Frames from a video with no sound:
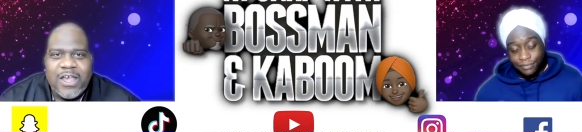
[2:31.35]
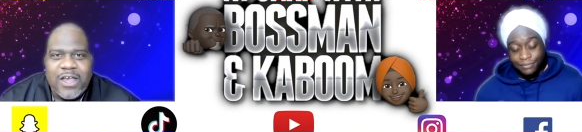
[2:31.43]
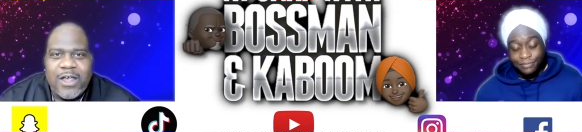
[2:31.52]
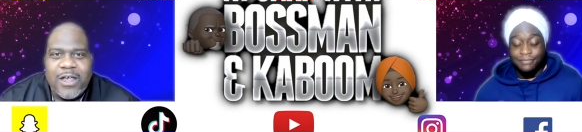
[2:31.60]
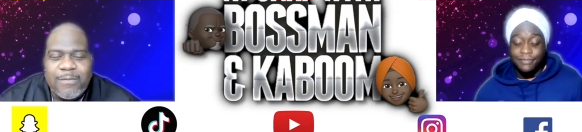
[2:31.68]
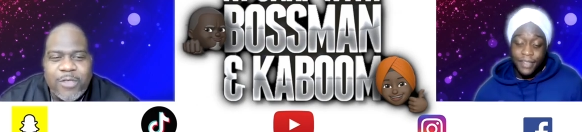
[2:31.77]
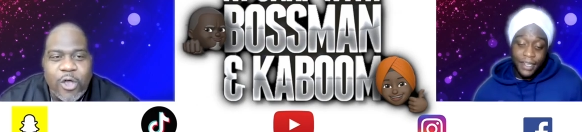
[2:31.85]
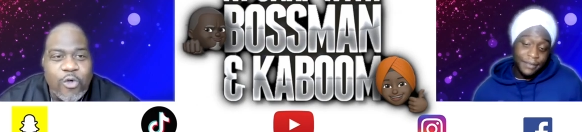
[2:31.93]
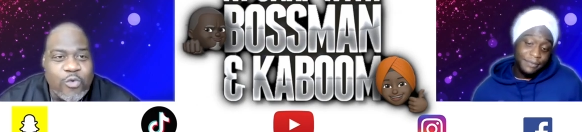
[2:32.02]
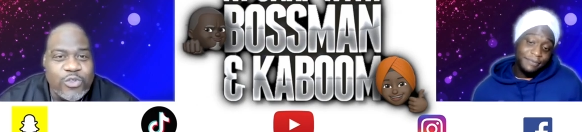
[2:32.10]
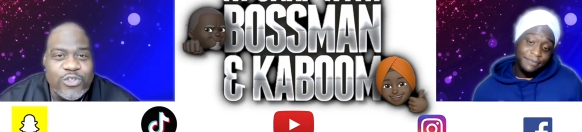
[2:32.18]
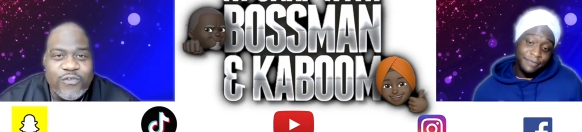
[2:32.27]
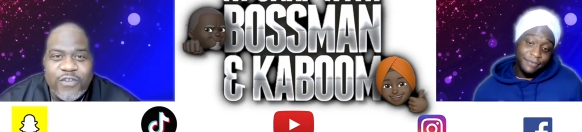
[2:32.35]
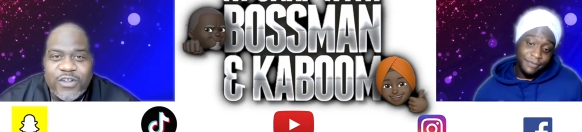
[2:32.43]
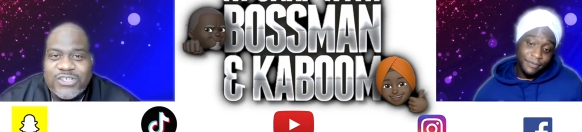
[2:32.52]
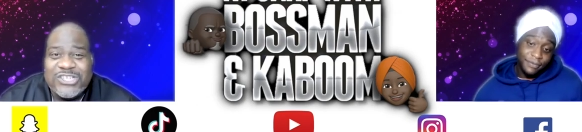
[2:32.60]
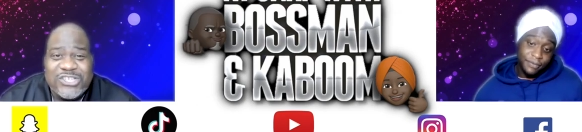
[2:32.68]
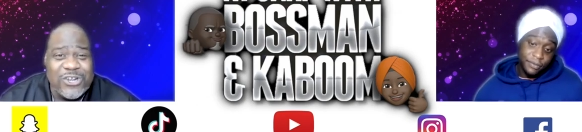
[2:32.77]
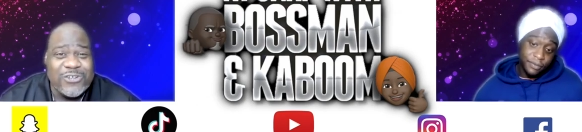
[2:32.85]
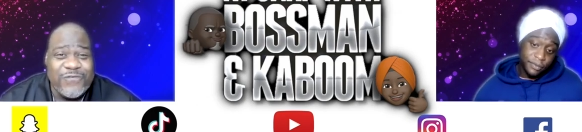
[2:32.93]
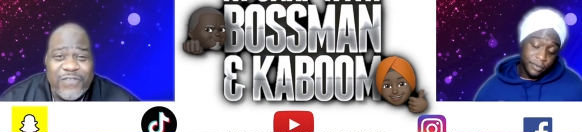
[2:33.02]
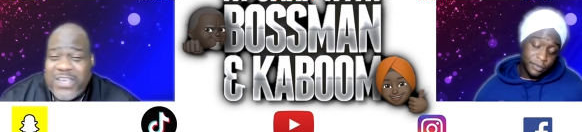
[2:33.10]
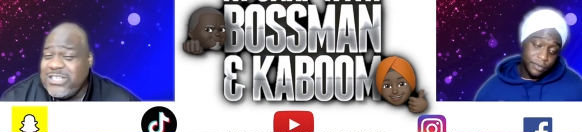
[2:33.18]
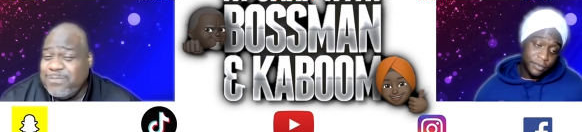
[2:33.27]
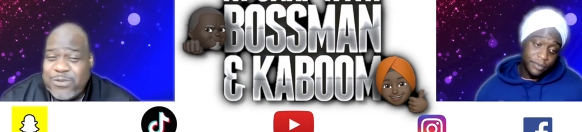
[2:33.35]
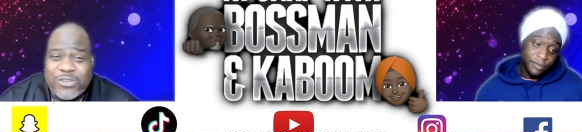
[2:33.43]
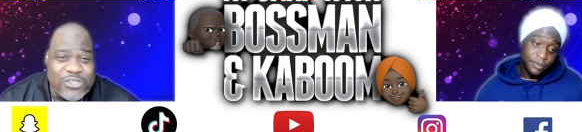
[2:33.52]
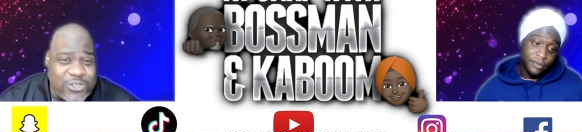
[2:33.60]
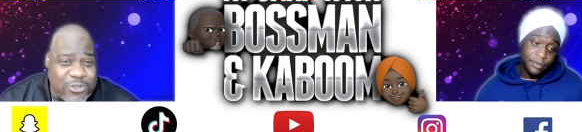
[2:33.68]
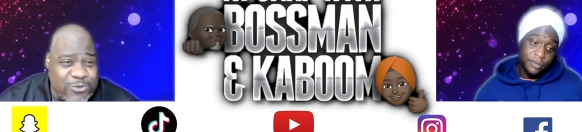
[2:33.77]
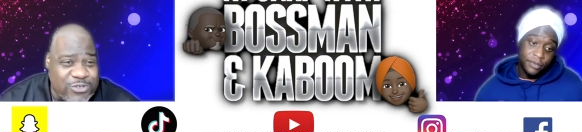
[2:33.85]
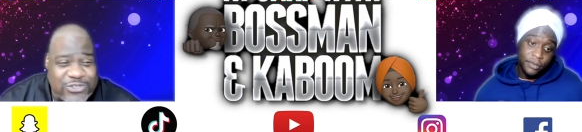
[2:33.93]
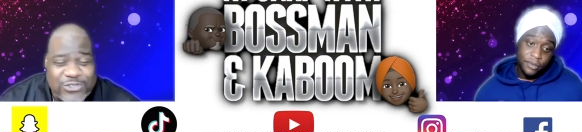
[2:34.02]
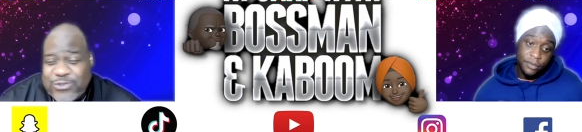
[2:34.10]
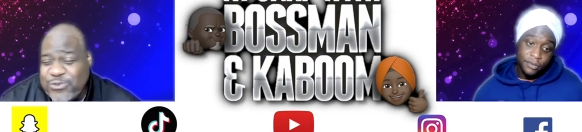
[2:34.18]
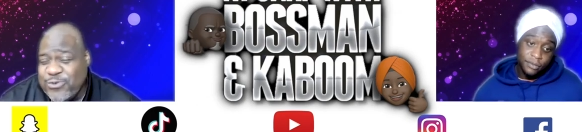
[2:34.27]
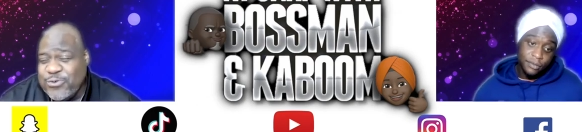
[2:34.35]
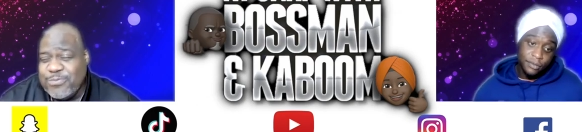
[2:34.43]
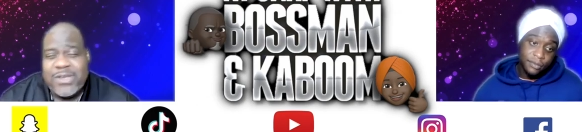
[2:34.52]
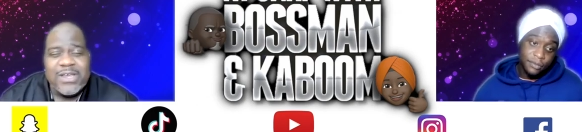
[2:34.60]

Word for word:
Speaker 1: um, the Oakwood University Church Facebook, YouTube.